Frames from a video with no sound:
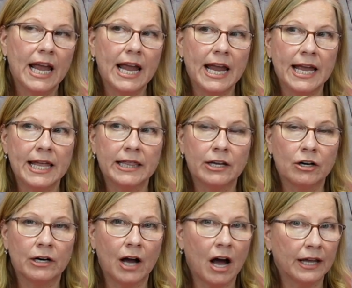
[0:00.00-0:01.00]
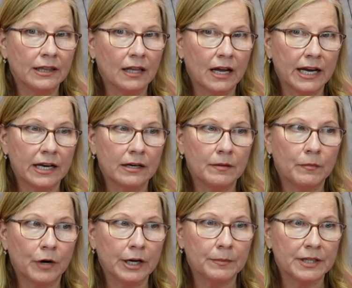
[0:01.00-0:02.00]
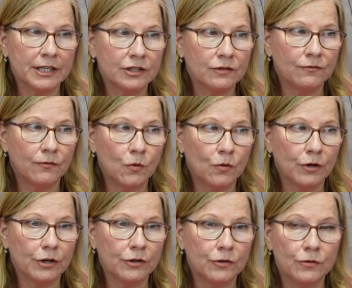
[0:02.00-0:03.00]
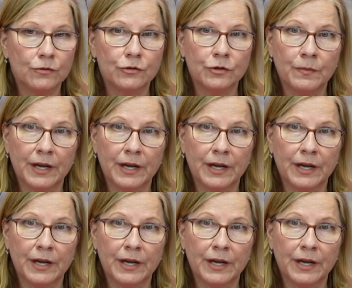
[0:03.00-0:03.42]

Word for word: and they're an online marketplace for you to